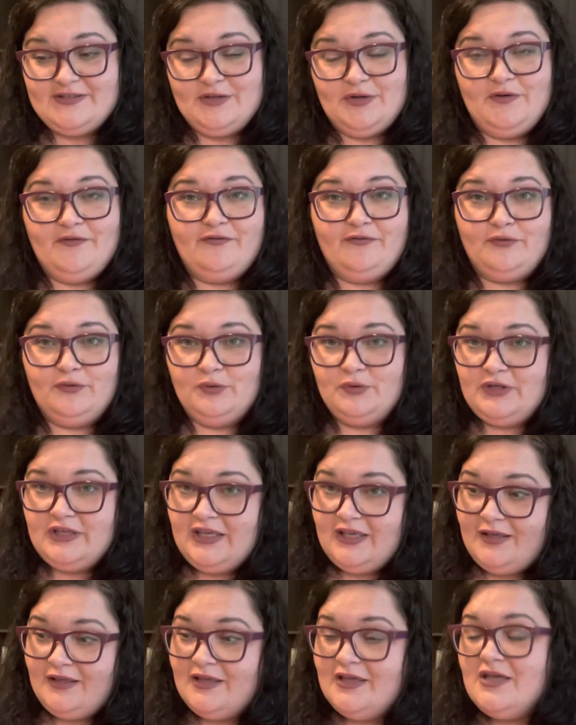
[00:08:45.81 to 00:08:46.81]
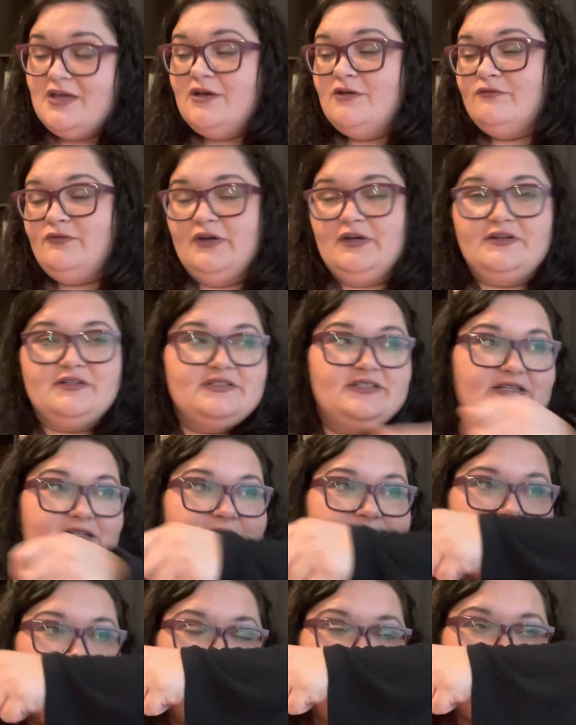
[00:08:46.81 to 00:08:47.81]
So if fruity
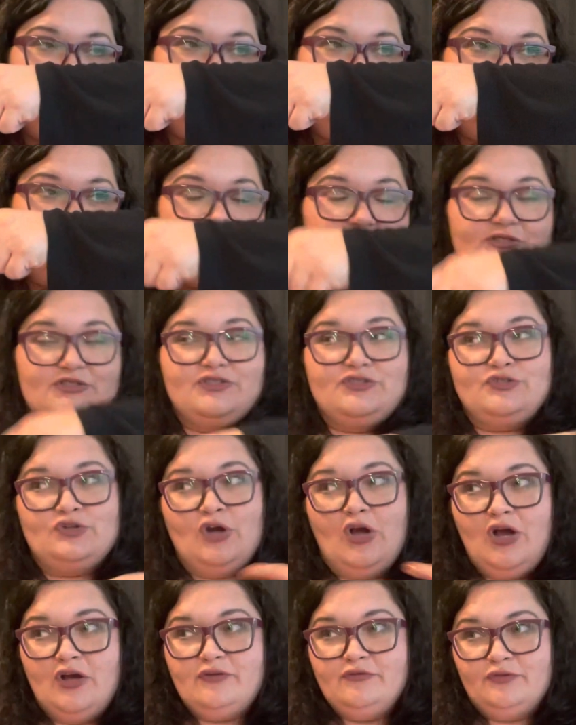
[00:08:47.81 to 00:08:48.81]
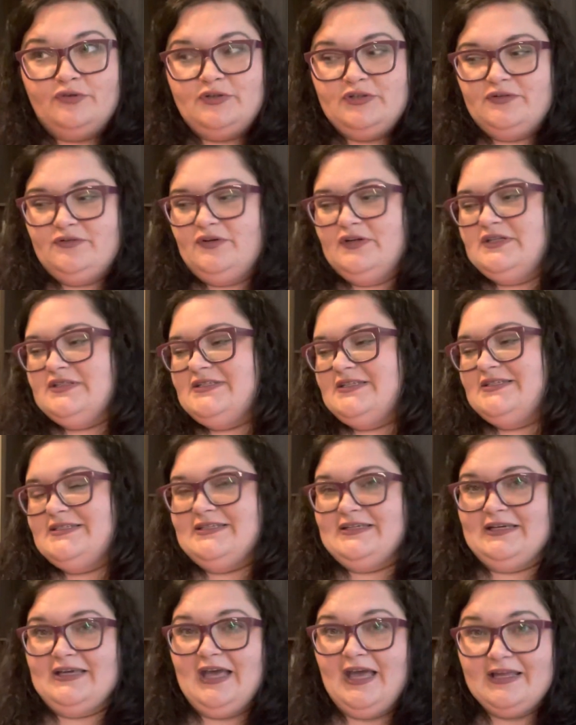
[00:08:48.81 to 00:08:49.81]
fragrances, strong fruity fragrances,
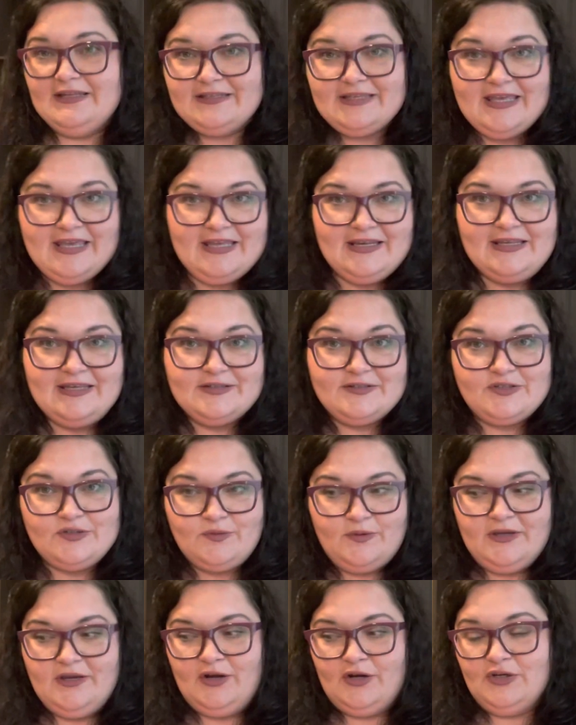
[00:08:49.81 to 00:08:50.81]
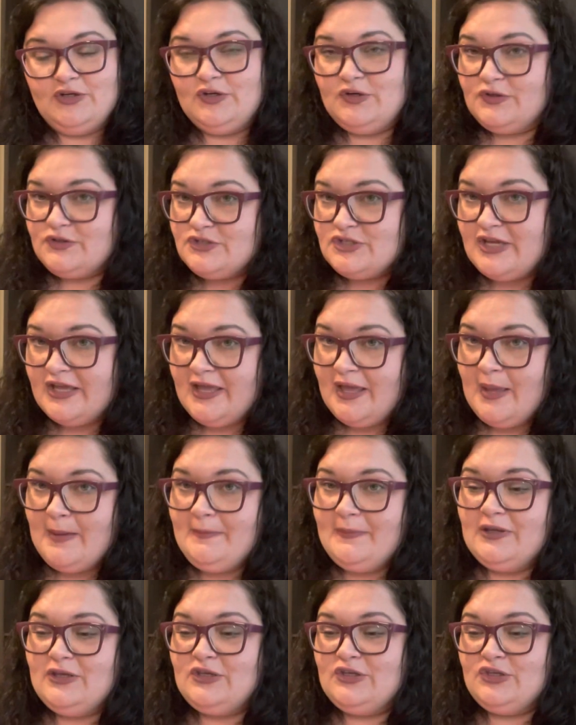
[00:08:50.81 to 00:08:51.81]
and cotton candy and sweet are your
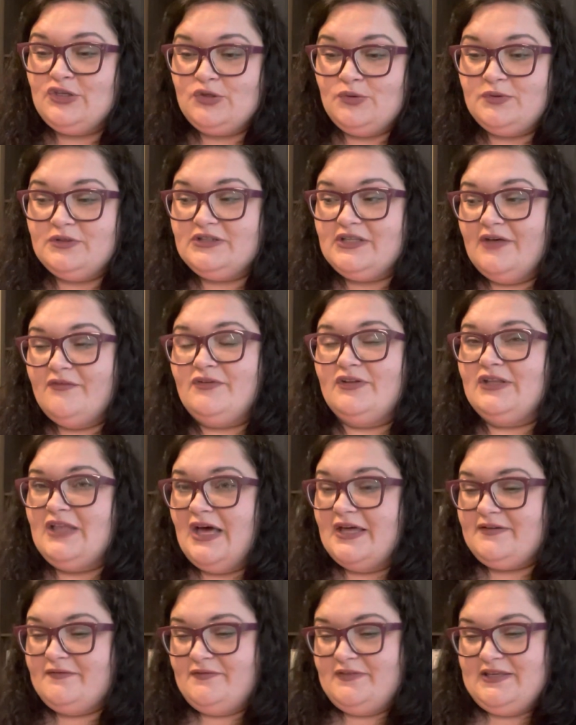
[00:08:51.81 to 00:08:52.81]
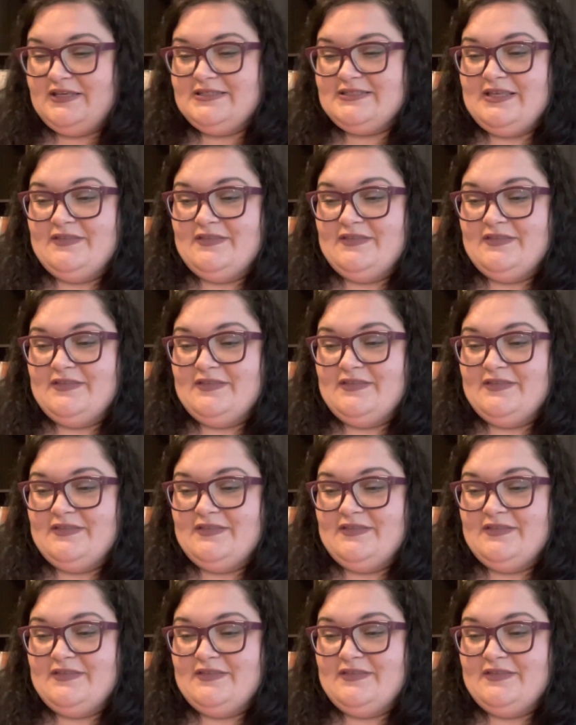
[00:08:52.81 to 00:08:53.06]
jam, you would love a lot of these.